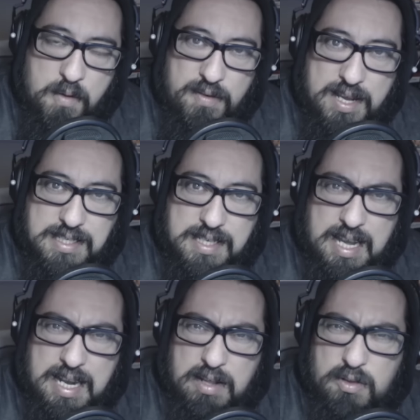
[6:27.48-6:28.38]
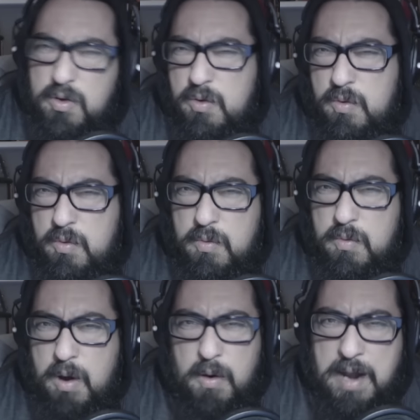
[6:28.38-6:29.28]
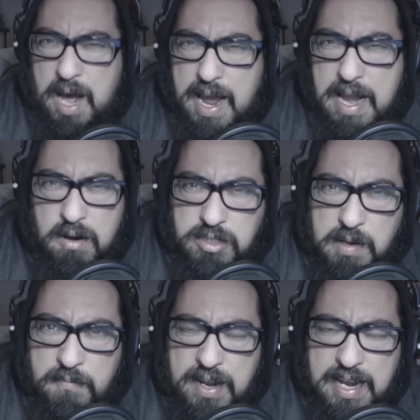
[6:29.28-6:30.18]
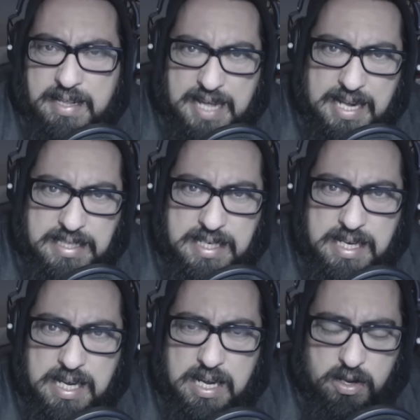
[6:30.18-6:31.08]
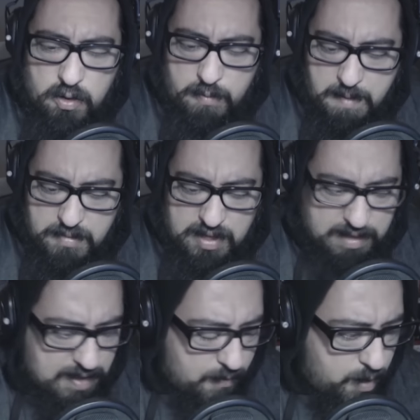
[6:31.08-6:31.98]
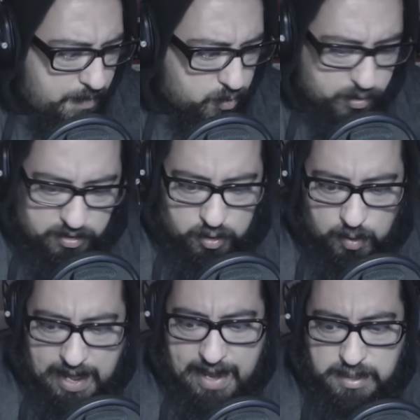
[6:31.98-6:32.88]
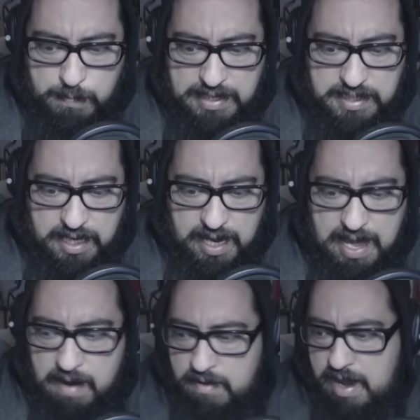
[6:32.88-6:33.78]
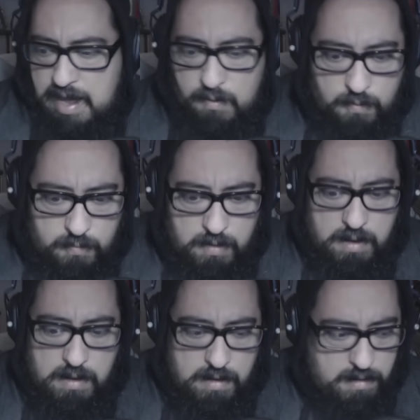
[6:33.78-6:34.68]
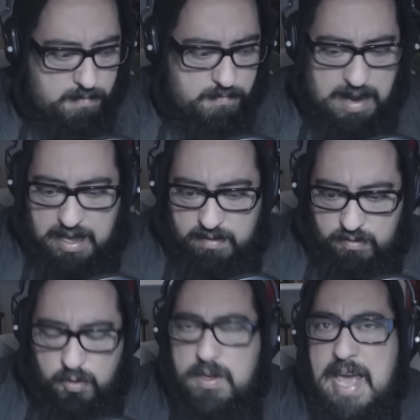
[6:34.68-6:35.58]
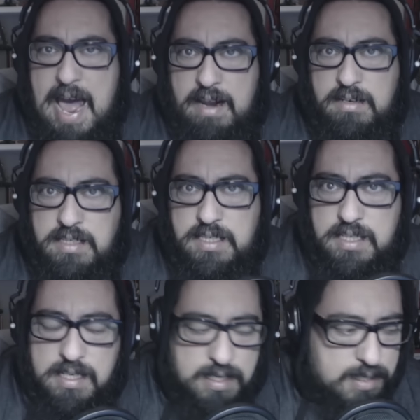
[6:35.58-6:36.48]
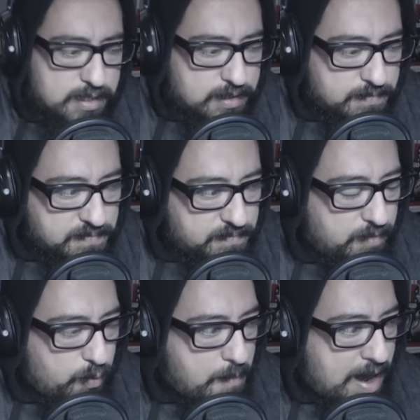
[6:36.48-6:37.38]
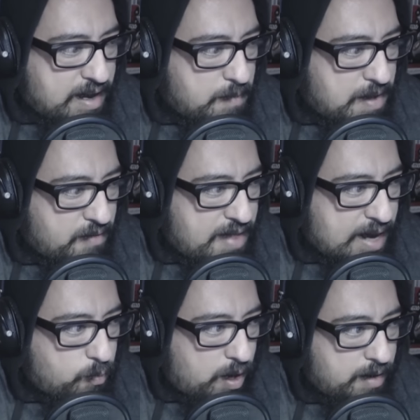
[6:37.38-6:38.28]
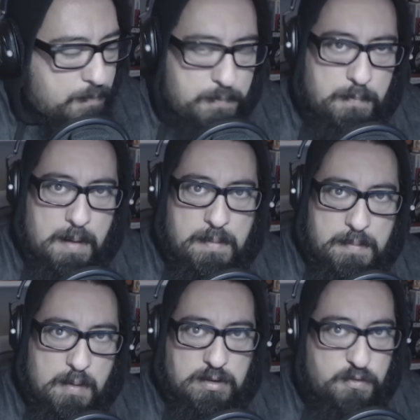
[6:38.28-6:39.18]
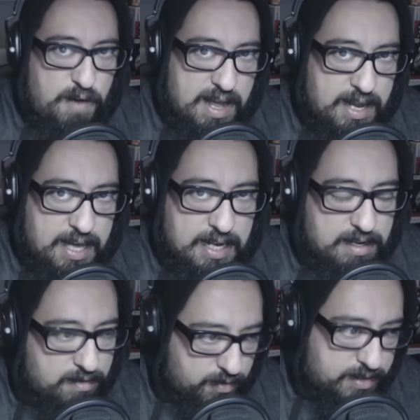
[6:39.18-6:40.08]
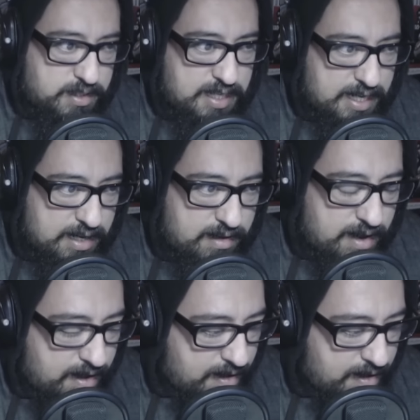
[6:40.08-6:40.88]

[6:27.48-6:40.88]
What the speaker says: movies, ED-209 or something like that. You remember that robot with two legs, basically, and like two cannons? Reminded me of that one. Bumblebee was fighting it, and you can see it